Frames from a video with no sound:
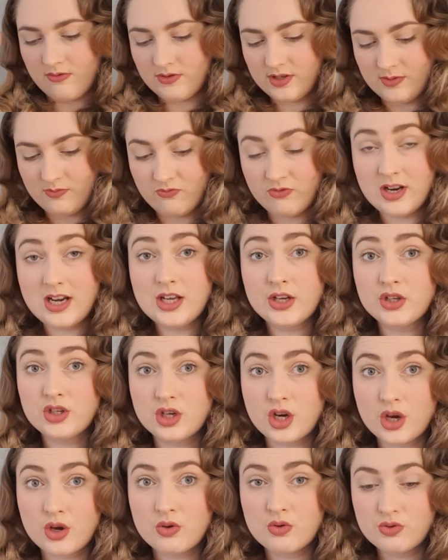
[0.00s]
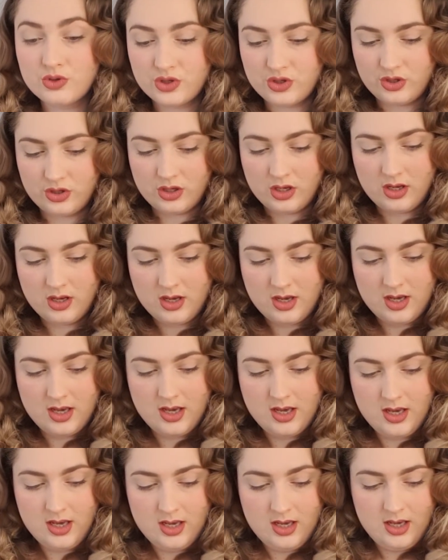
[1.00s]
some really good notes,
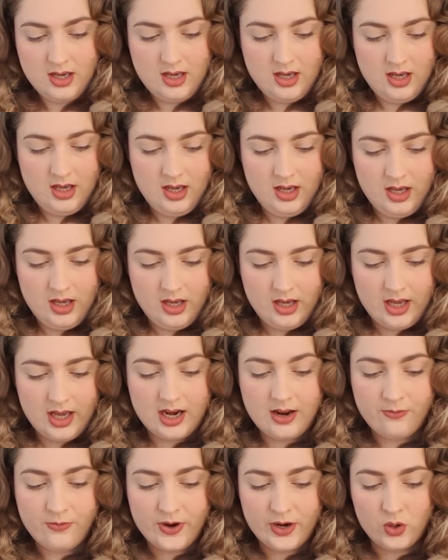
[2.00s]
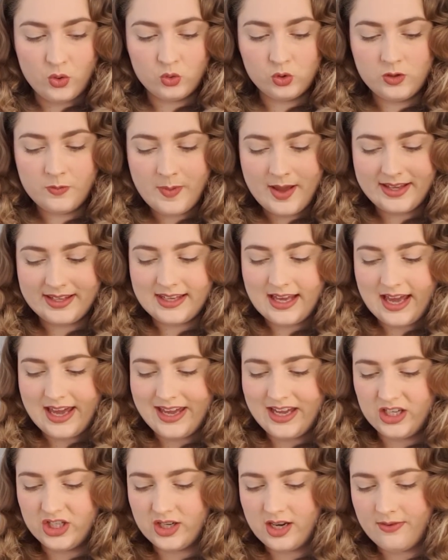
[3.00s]
and I've written all of my
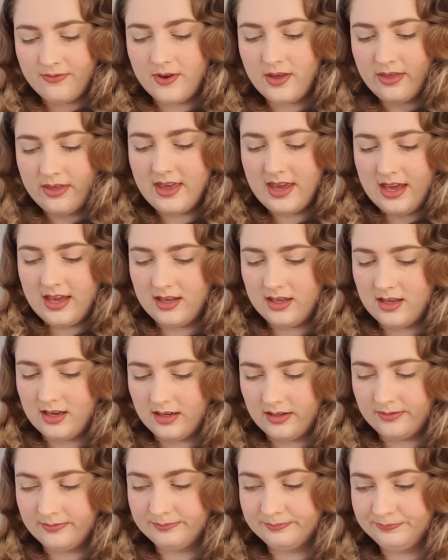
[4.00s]
gauge and everything, and